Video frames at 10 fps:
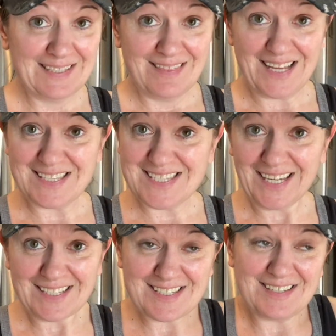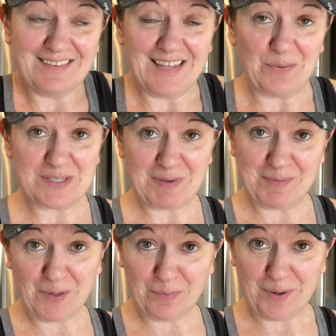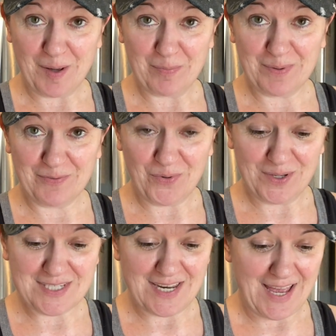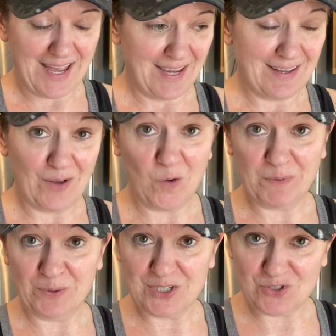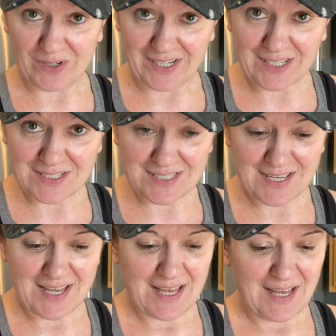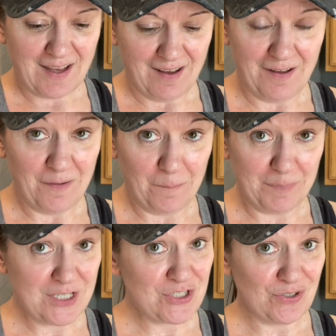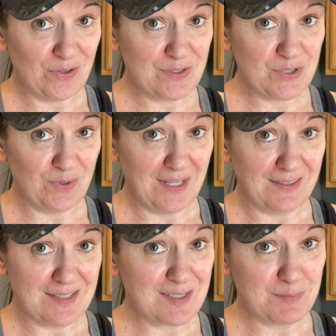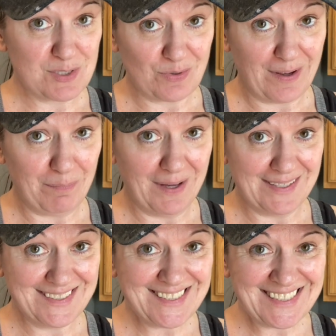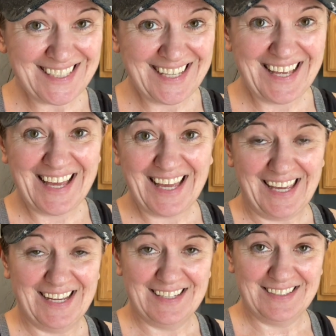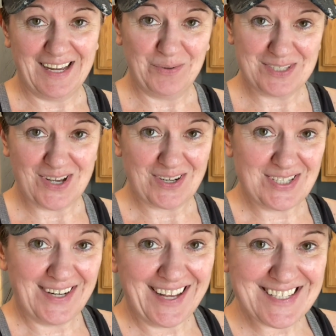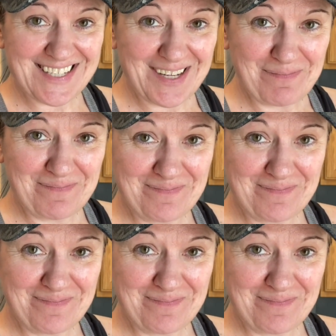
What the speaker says: That's it. That was my meal prep for today. I hope you enjoyed it. Be sure to hit the subscribe button, and I will talk to you next time.